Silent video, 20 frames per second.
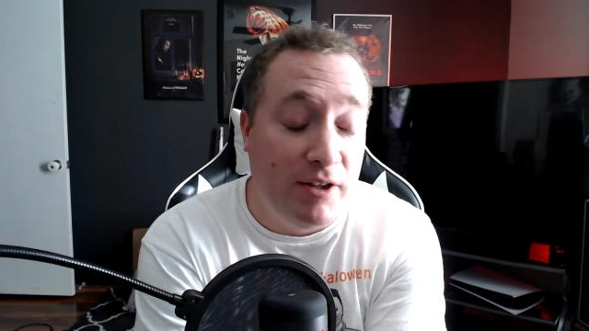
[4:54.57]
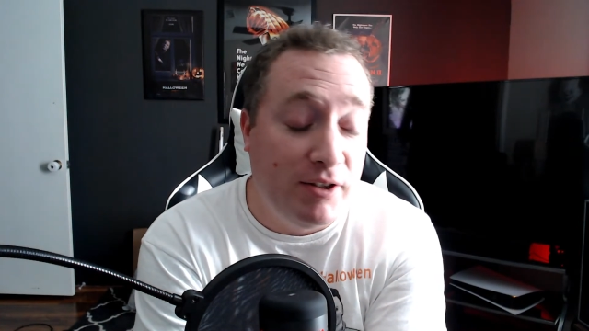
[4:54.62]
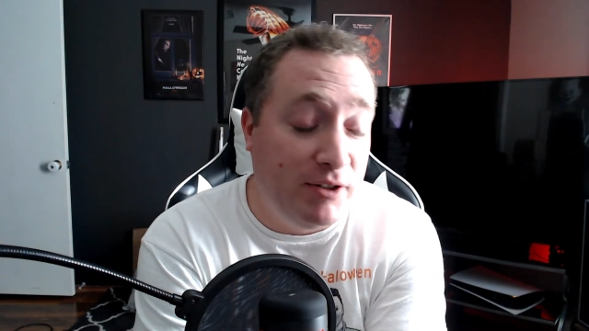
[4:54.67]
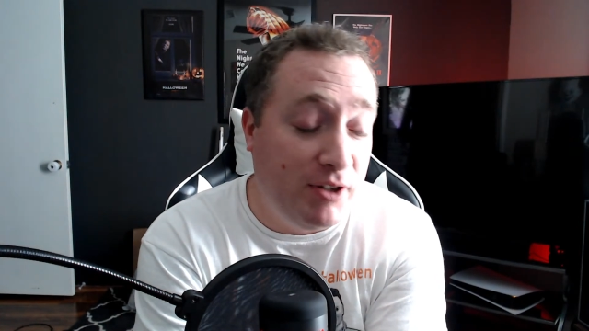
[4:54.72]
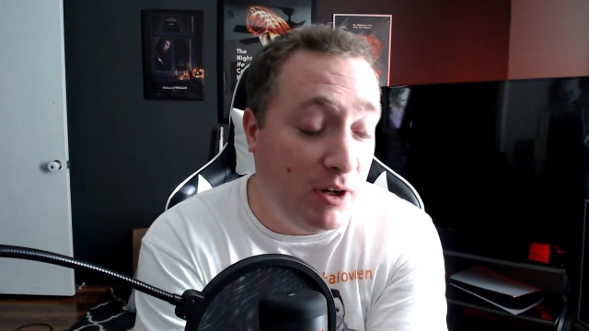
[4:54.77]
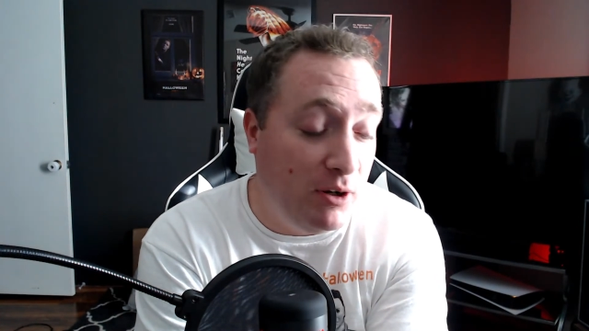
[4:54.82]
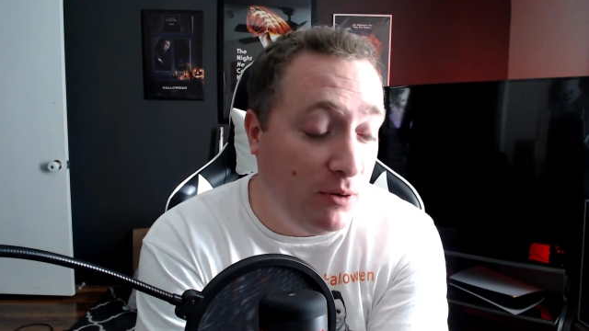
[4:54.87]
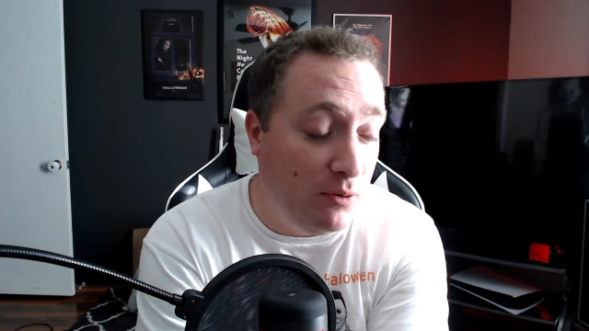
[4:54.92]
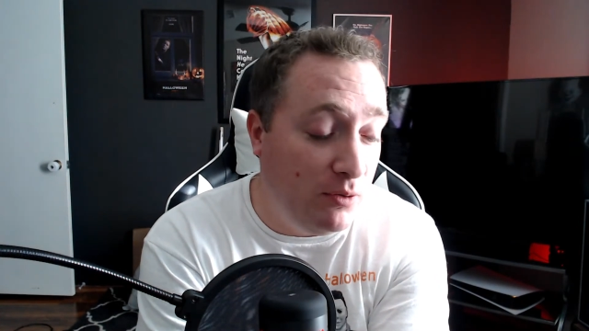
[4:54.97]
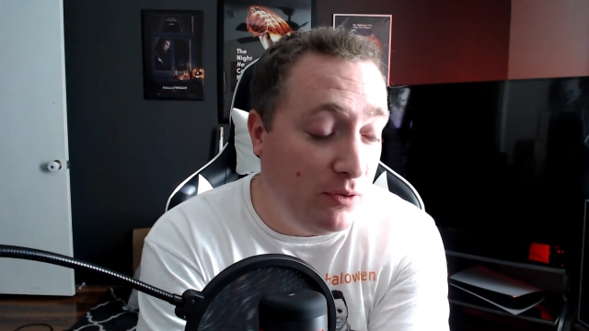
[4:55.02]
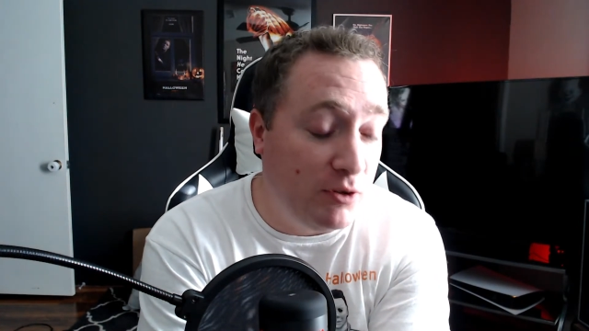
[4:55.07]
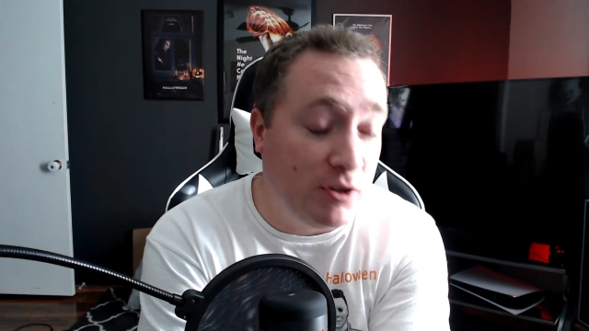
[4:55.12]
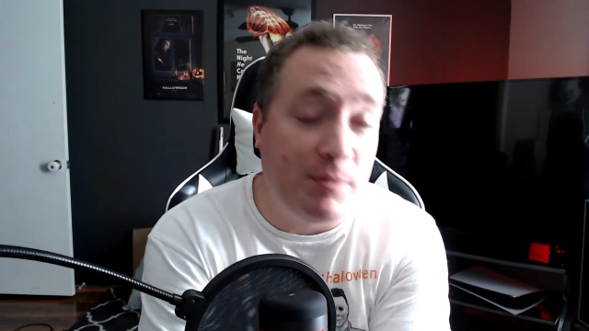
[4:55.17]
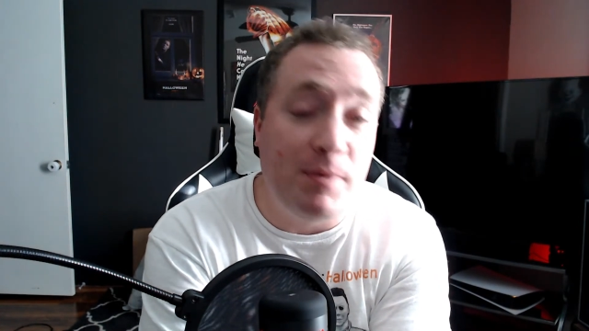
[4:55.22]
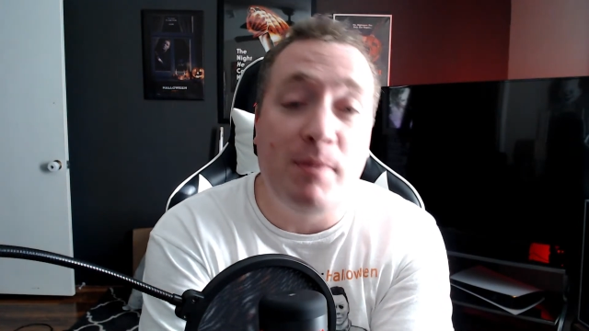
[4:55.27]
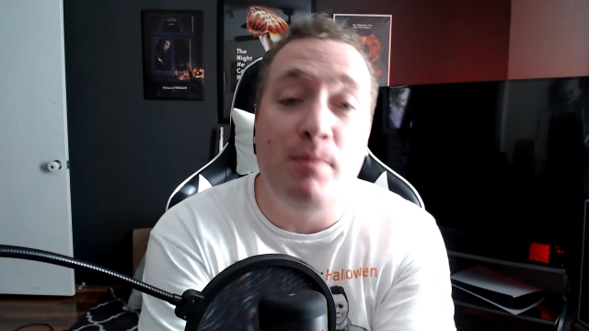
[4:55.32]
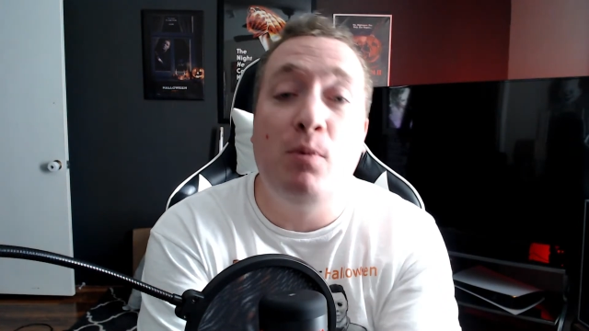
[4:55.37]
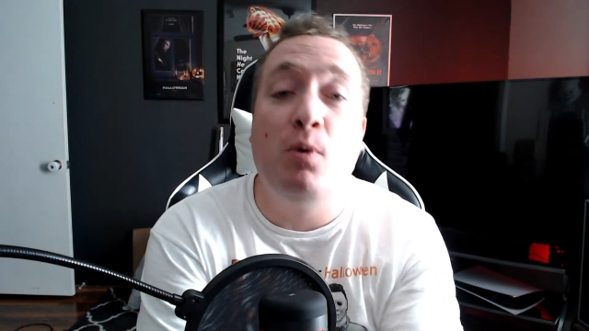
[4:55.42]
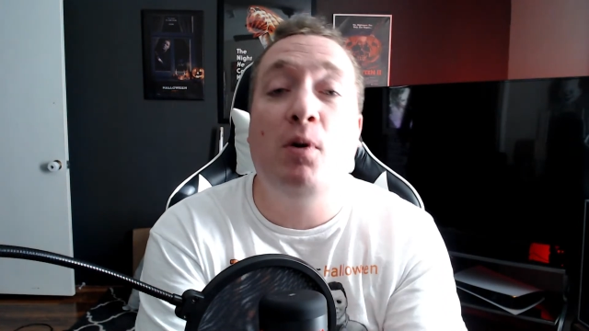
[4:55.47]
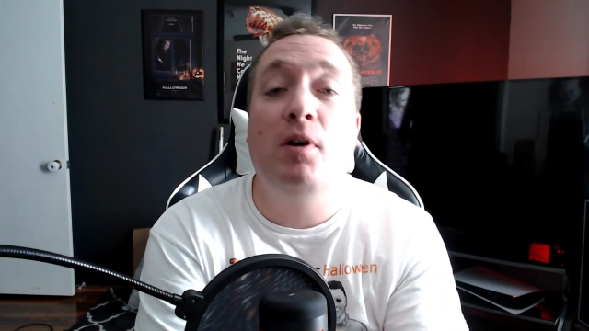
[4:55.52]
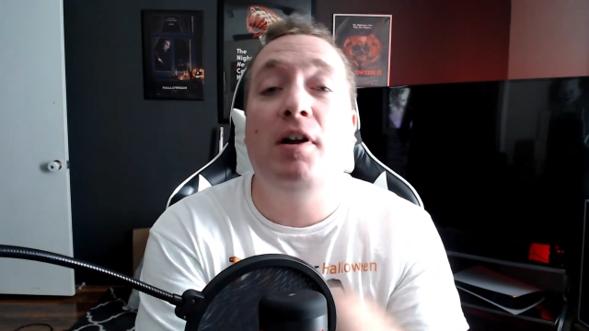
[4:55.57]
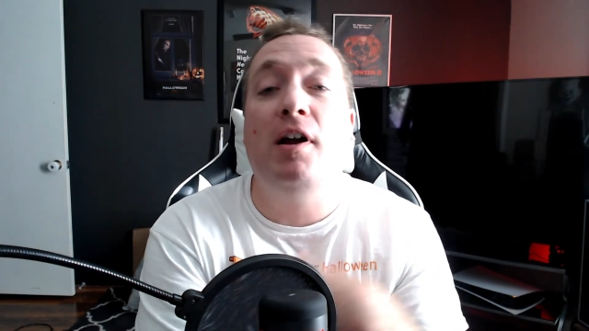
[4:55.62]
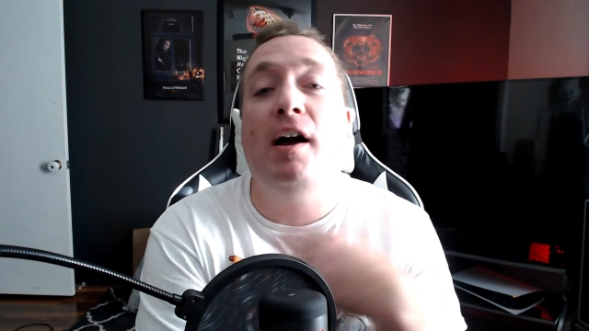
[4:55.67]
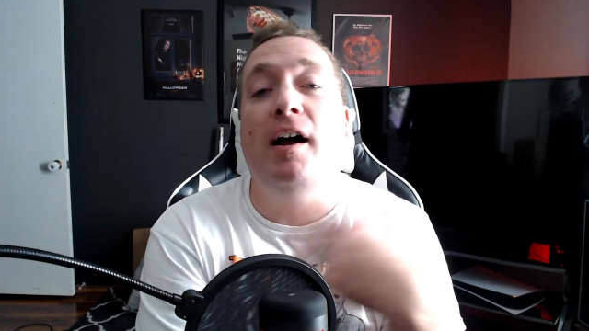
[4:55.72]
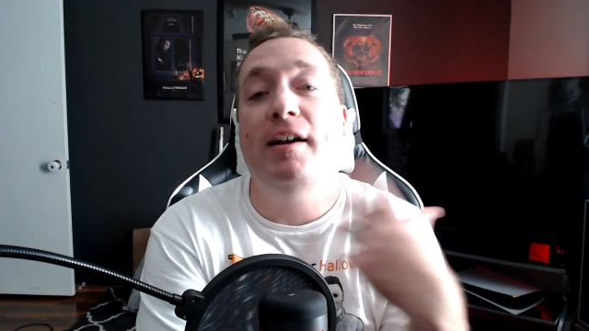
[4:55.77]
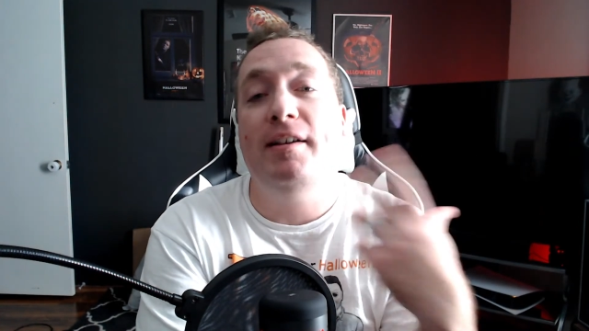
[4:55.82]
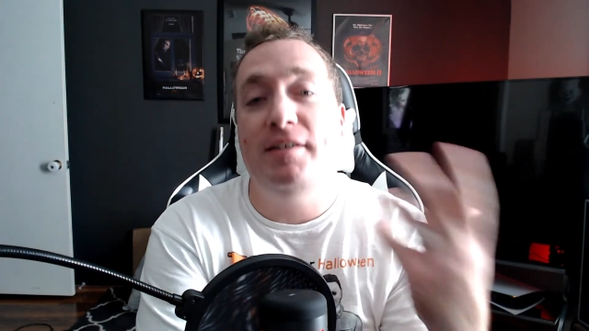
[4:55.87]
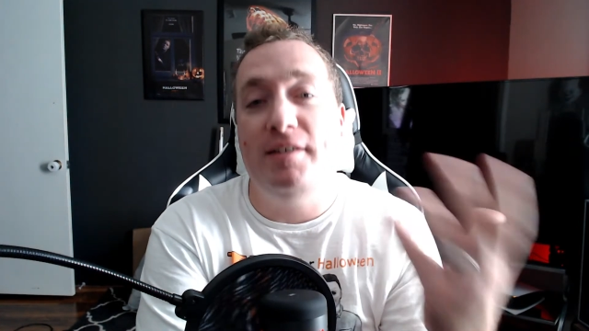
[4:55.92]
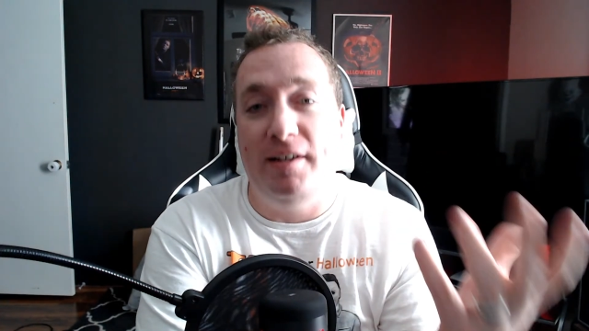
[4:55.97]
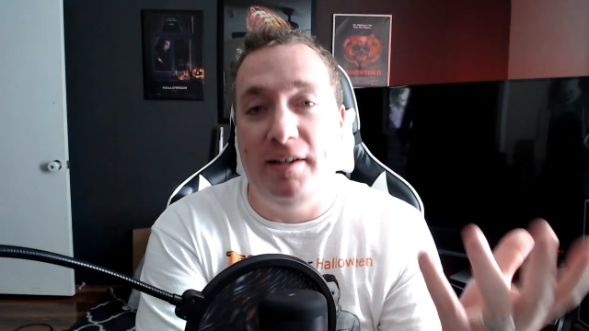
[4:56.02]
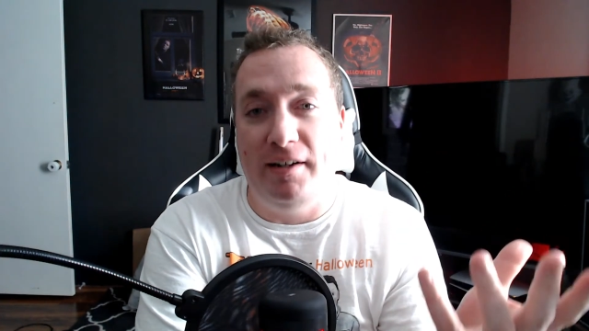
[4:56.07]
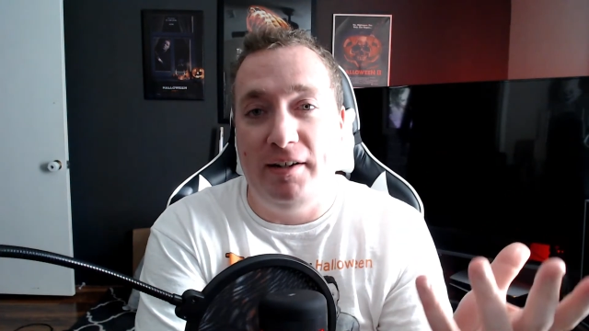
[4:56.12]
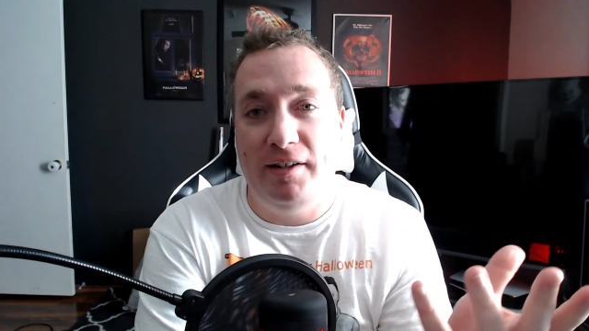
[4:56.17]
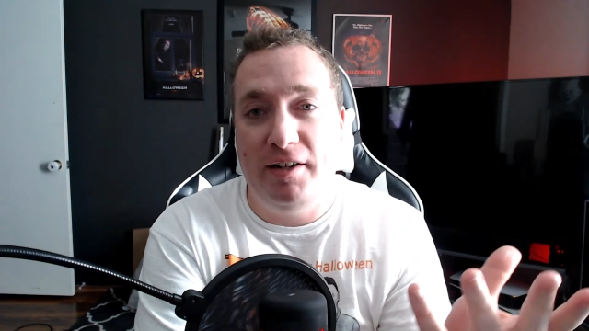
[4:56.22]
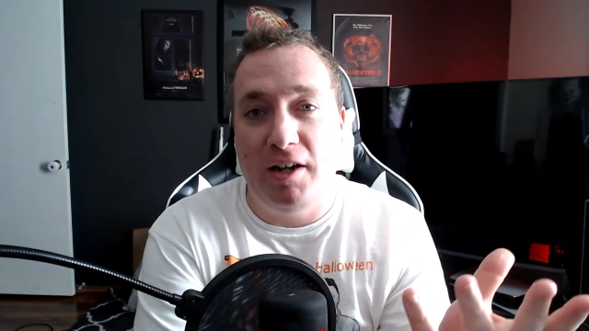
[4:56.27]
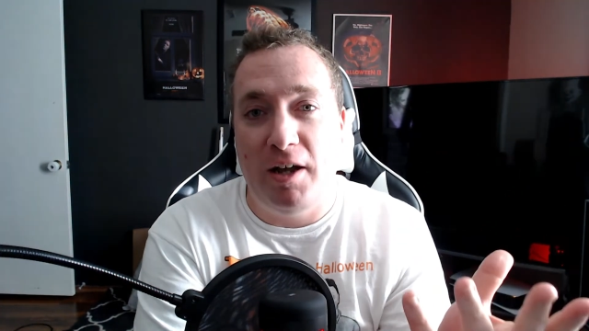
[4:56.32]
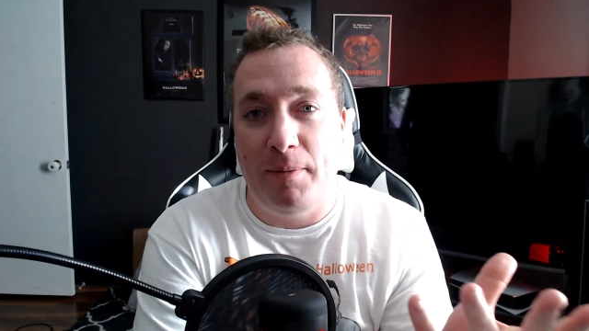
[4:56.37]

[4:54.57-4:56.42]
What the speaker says: So there's going to be more content